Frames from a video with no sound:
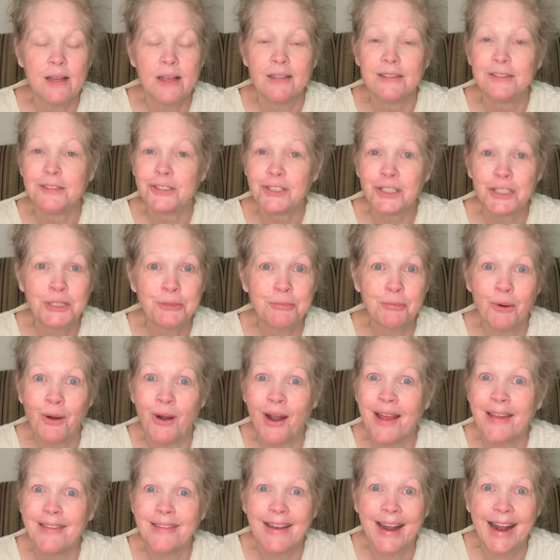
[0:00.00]
Just
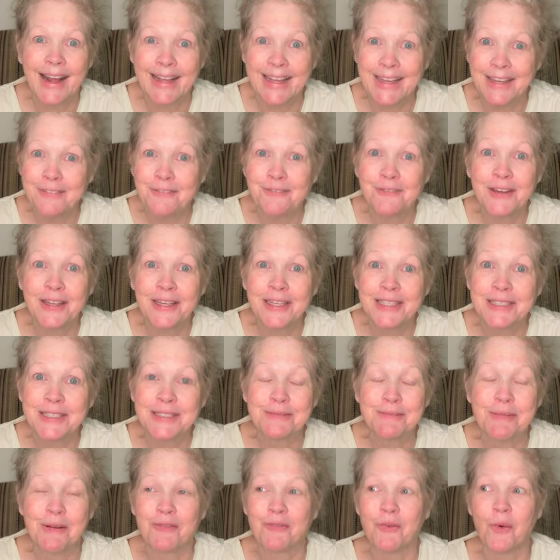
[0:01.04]
pray that I get
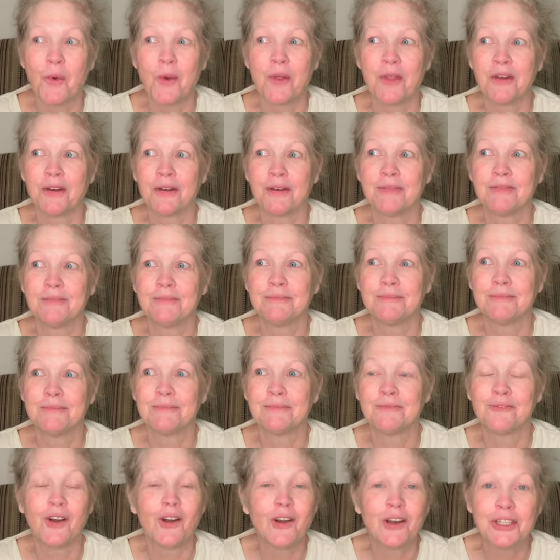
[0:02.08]
finished before the
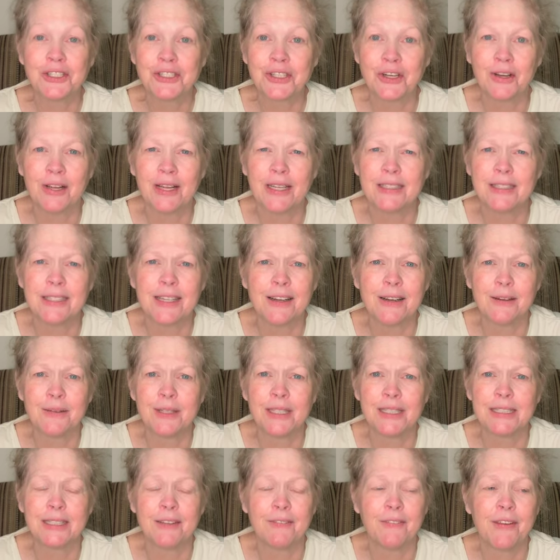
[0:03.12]
furniture gets here,
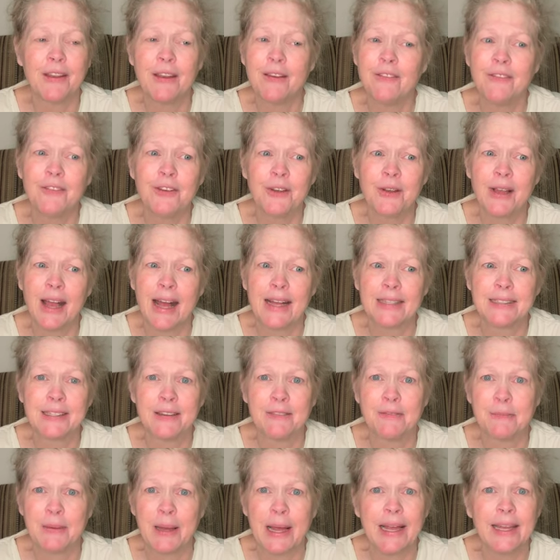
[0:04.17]
because if any of you guys
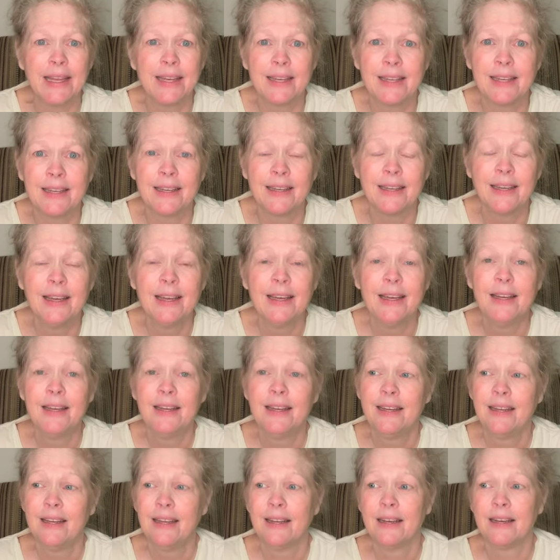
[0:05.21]
have painted
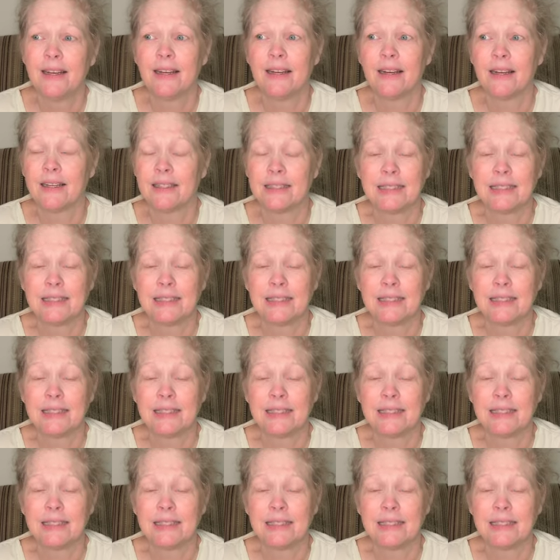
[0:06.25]
an